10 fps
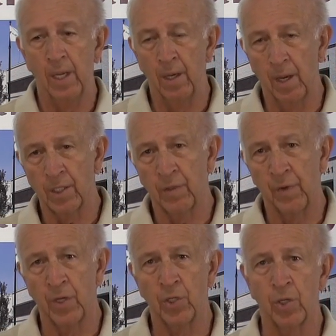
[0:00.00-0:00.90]
index
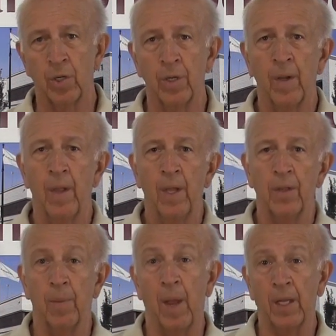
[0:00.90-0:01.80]
fixture,
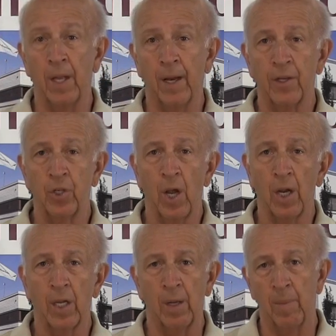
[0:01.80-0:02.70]
the magnetic
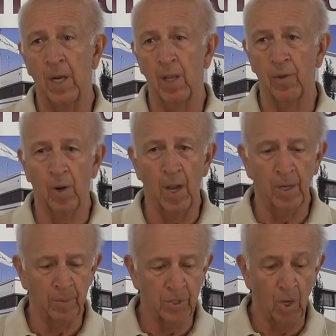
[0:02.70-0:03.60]
chuck, and many other
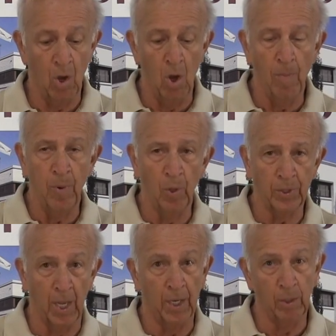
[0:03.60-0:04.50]
items, all
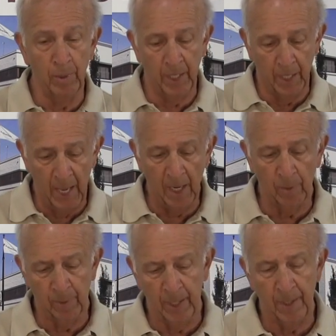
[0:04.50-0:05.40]
bolt on, including an
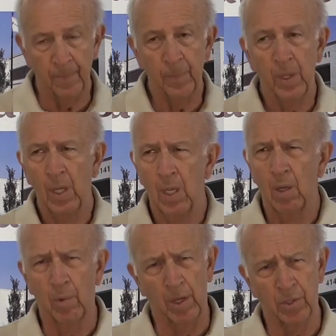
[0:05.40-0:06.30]
angle plate.
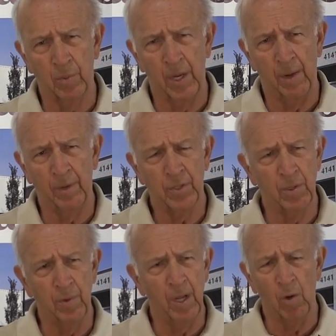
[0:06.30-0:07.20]
What else do we have? Let's
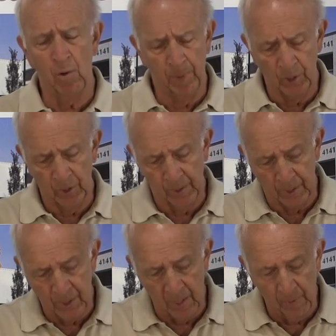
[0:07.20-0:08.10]
see, we got a whole bunch of
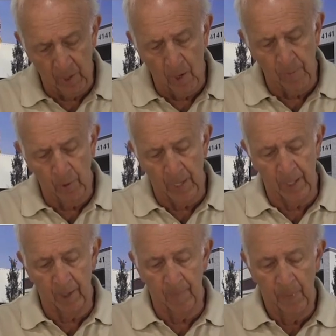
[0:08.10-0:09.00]
things. Anyway, they all bolt
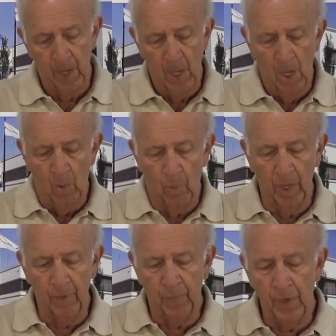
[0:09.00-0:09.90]
on here.
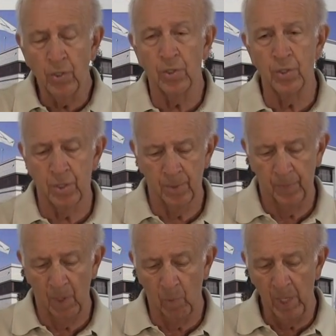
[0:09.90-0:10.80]
One of the features
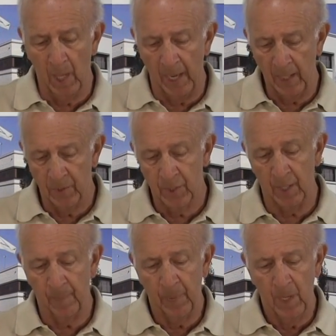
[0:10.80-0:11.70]
that we like is
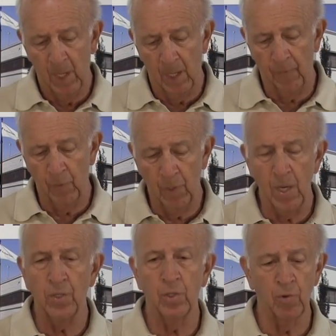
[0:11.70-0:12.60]
that if you
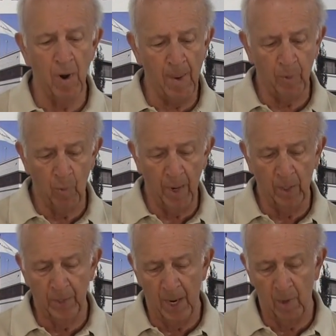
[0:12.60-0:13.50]
need to drop a
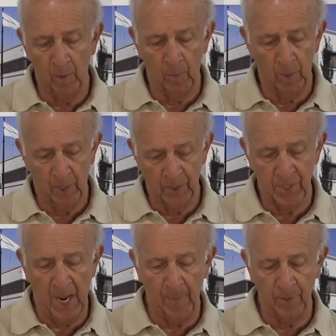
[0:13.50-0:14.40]
rail down, or what, a
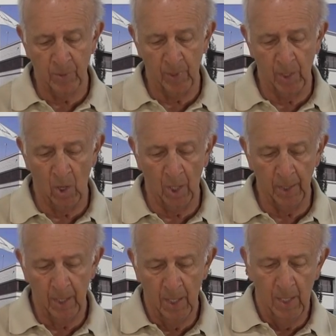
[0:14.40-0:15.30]
stop as we
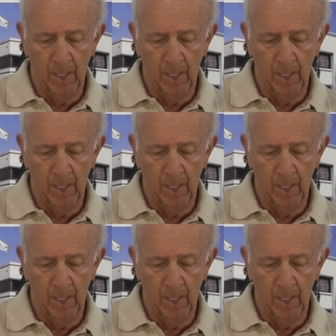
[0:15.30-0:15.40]
call it,